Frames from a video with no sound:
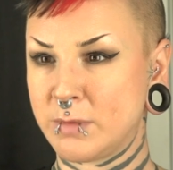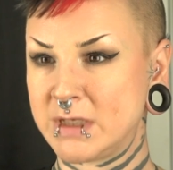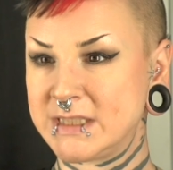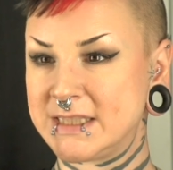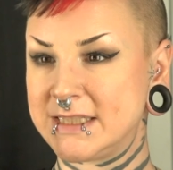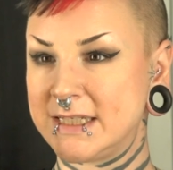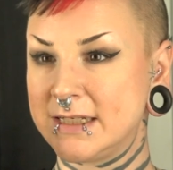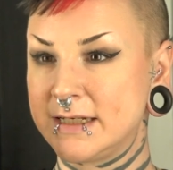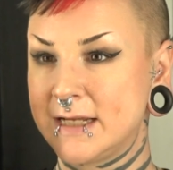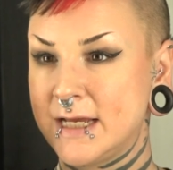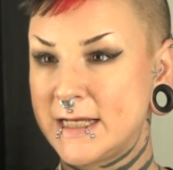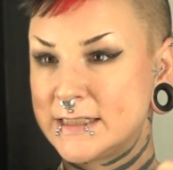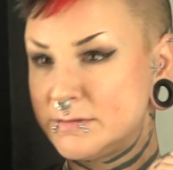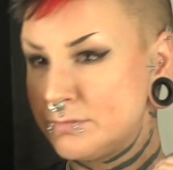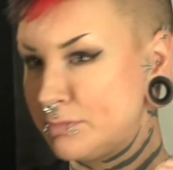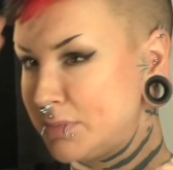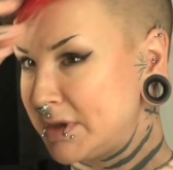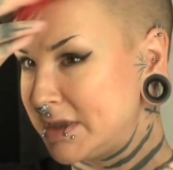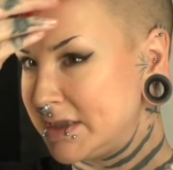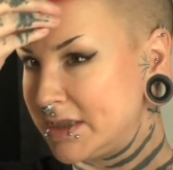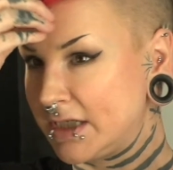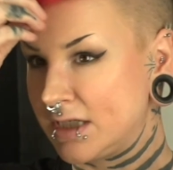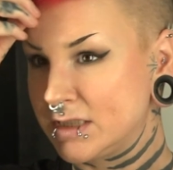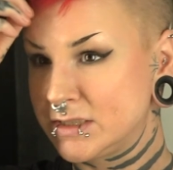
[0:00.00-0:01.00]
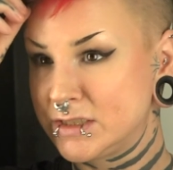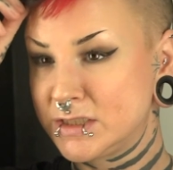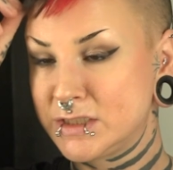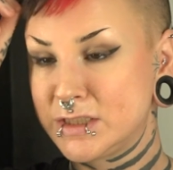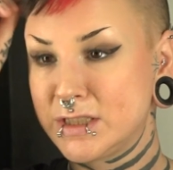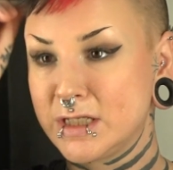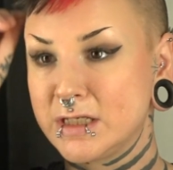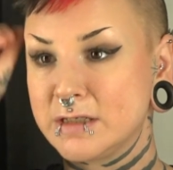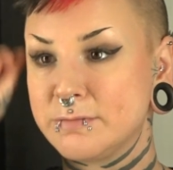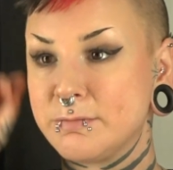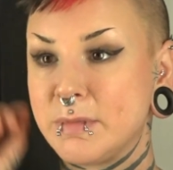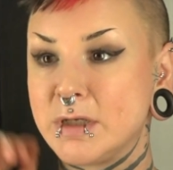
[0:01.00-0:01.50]
my skin hasn't been touched
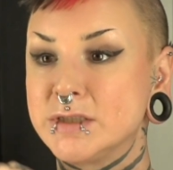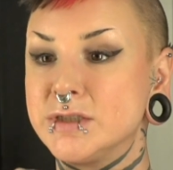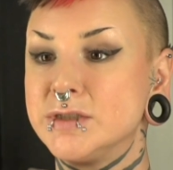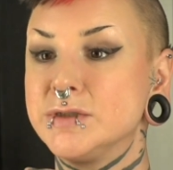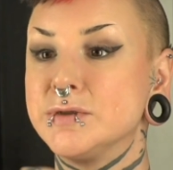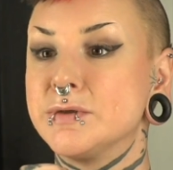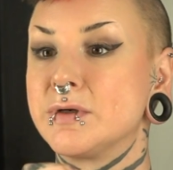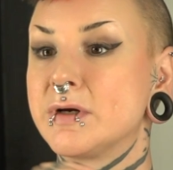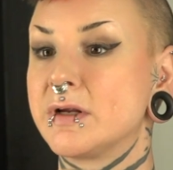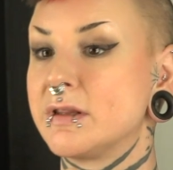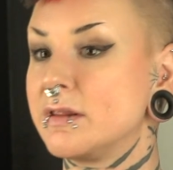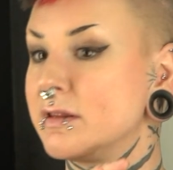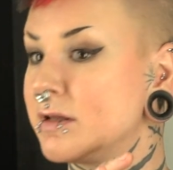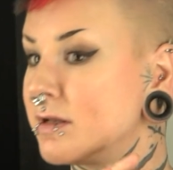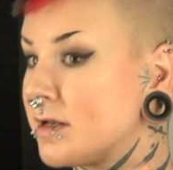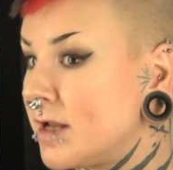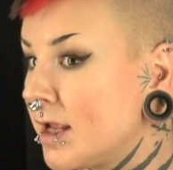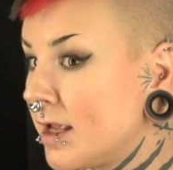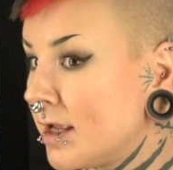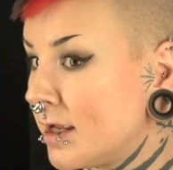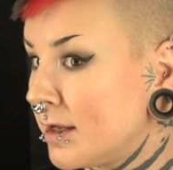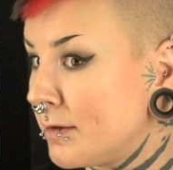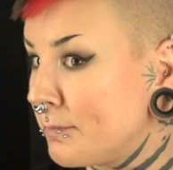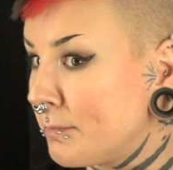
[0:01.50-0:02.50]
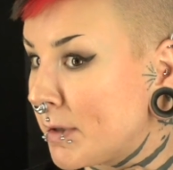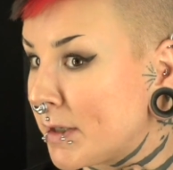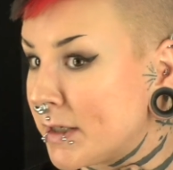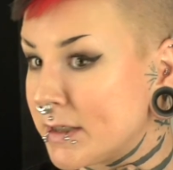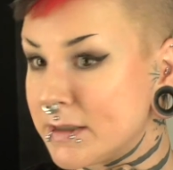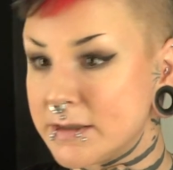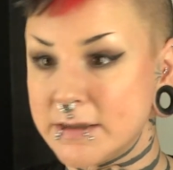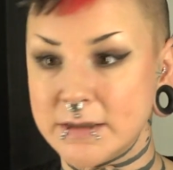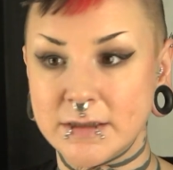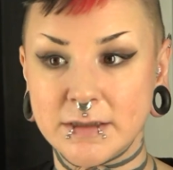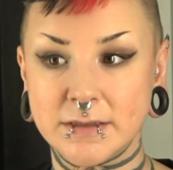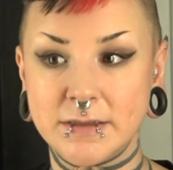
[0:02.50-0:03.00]
that much during the day,
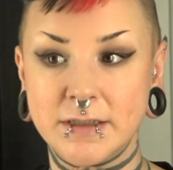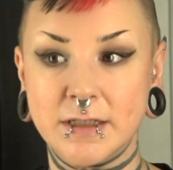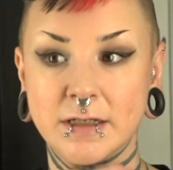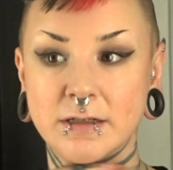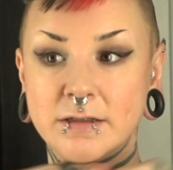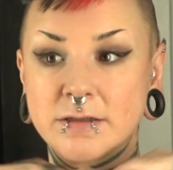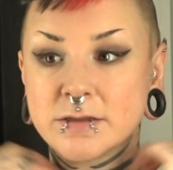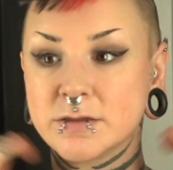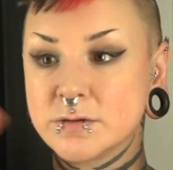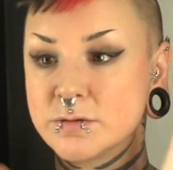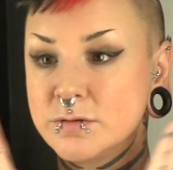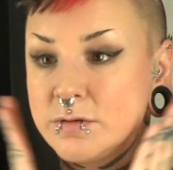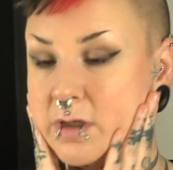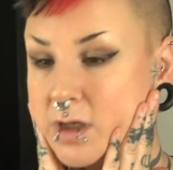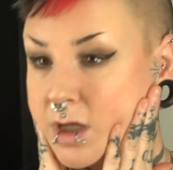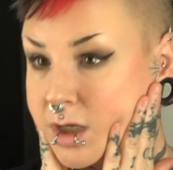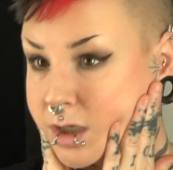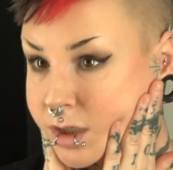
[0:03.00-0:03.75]
but yeah, so